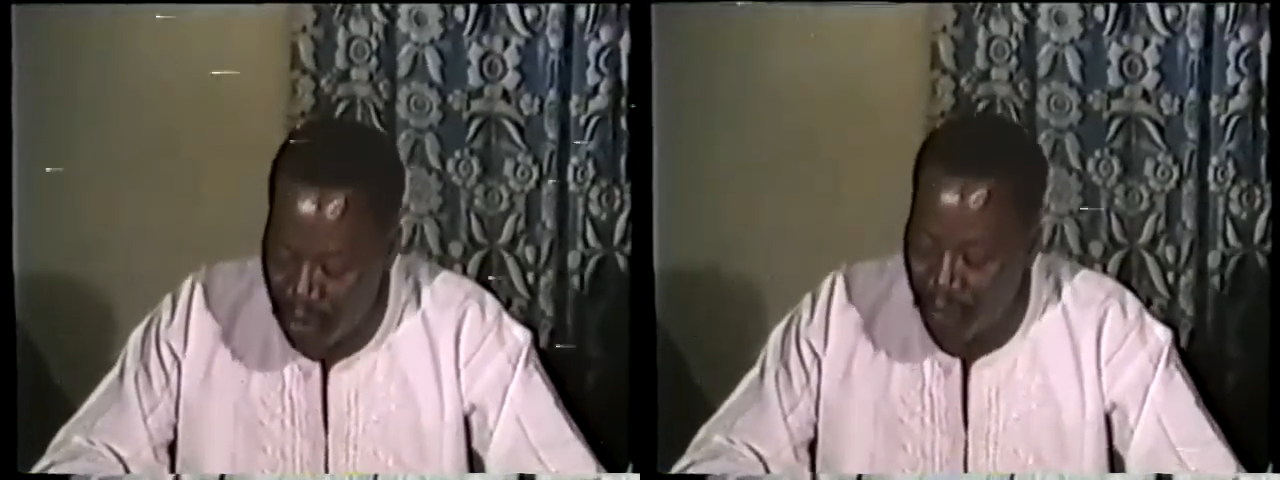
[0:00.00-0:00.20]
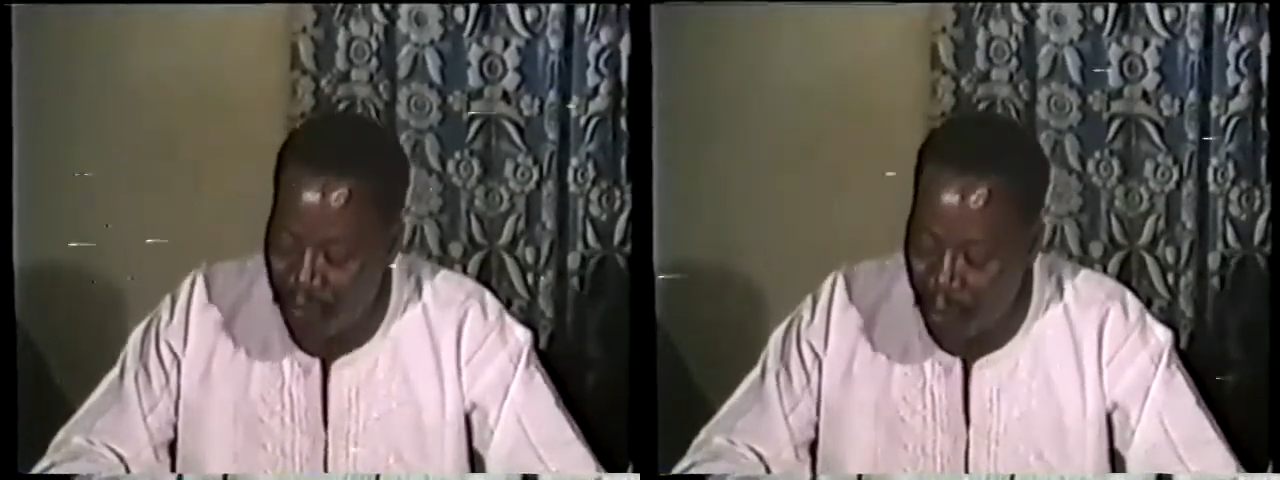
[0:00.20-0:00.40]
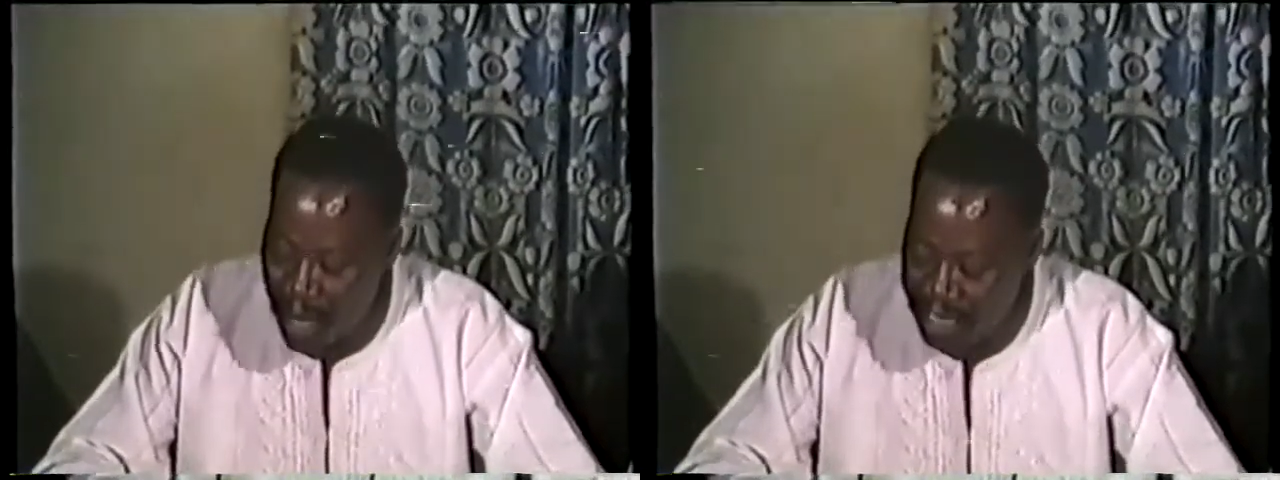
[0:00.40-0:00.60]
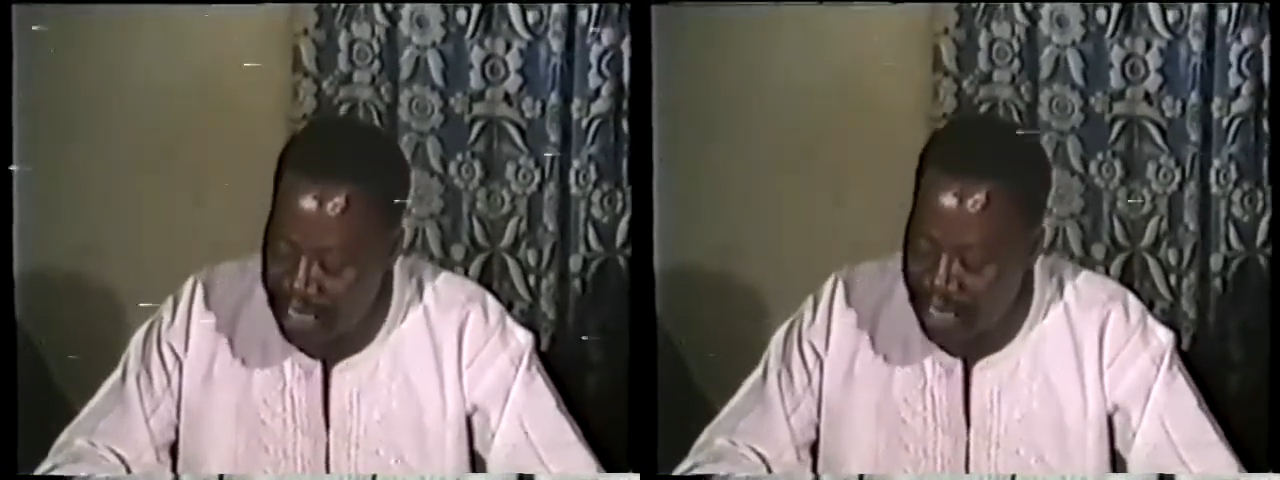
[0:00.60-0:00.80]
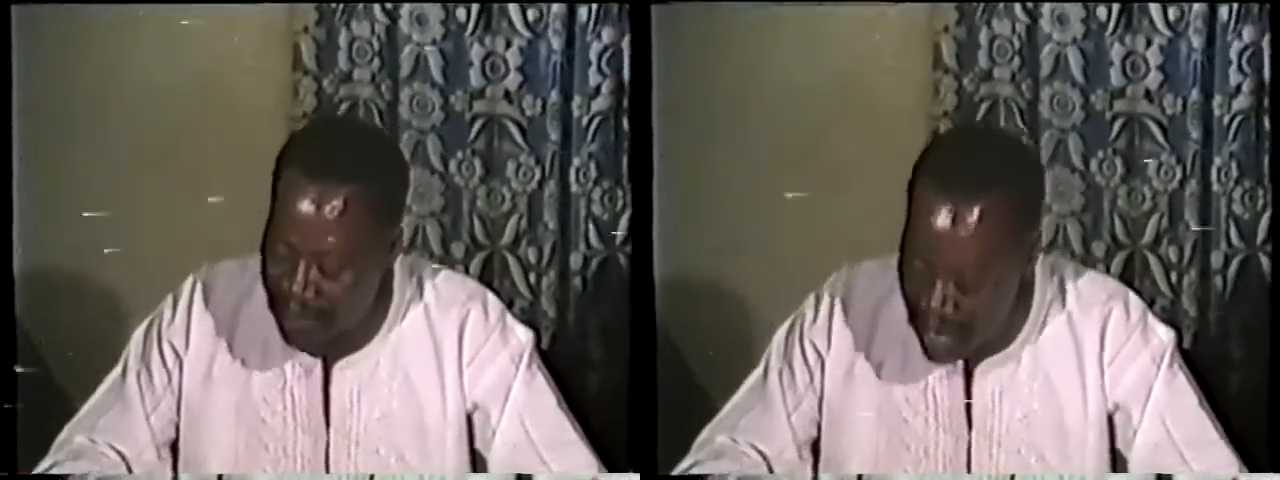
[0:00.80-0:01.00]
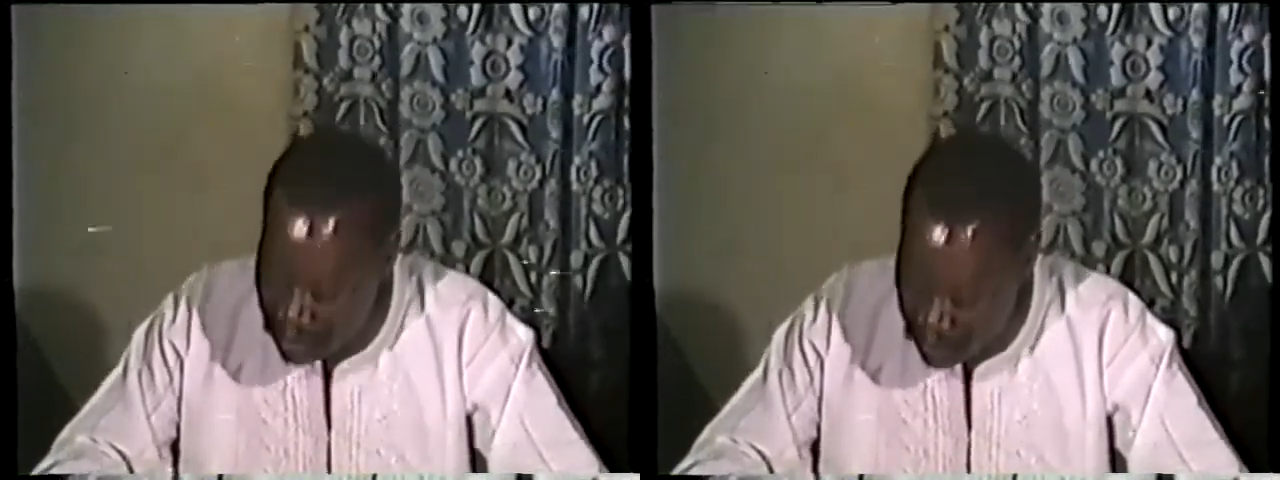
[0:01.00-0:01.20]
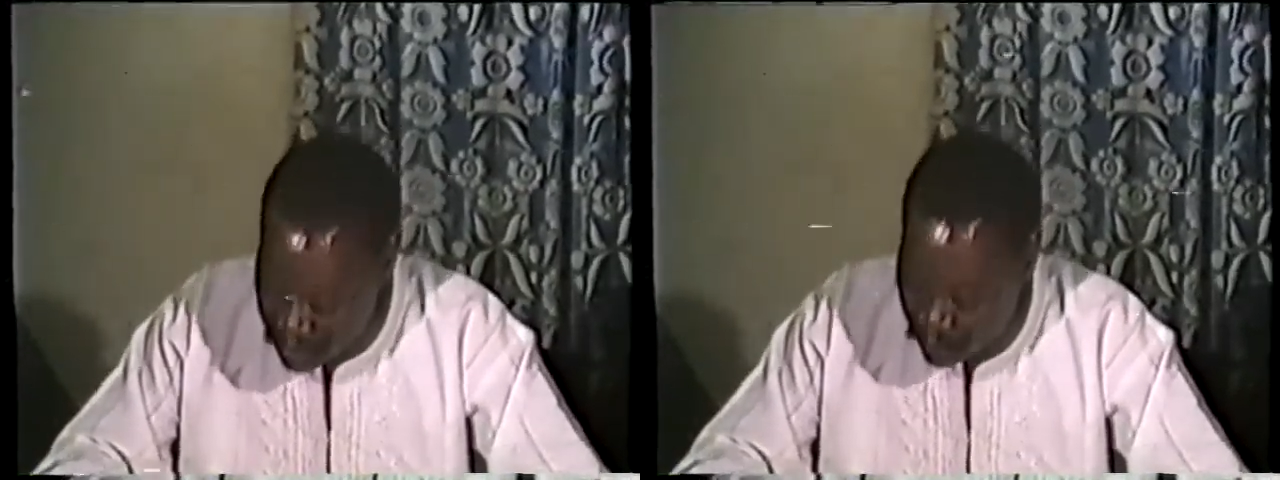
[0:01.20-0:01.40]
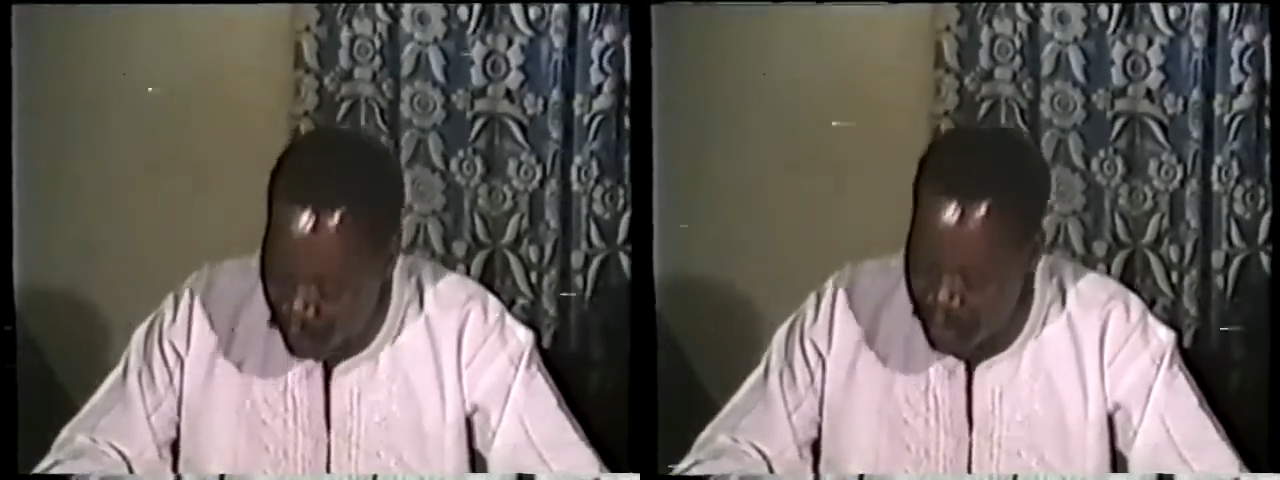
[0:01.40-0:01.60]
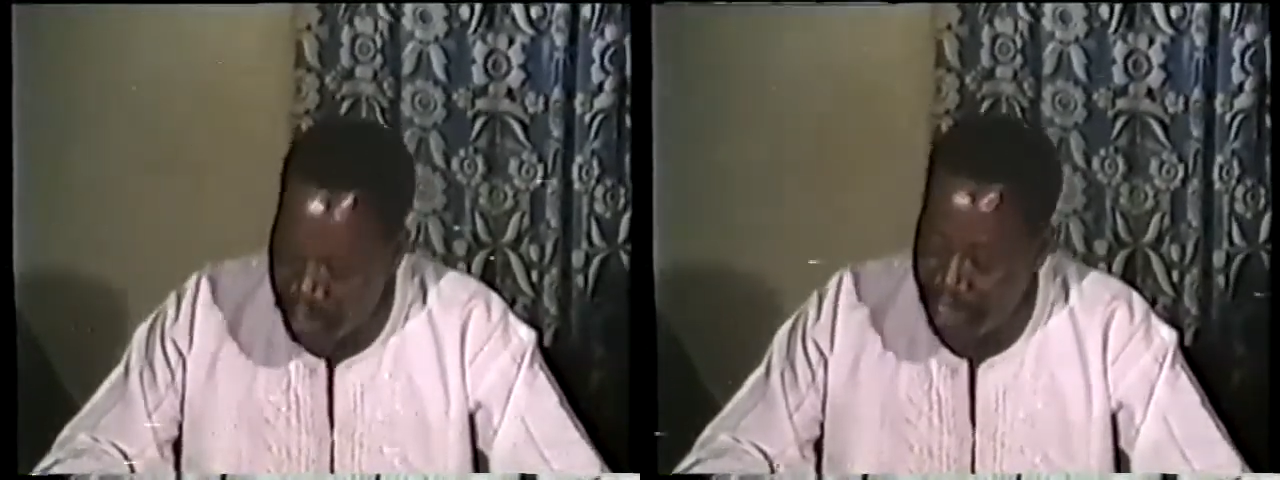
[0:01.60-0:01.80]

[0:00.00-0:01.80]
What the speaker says: For what it amounts to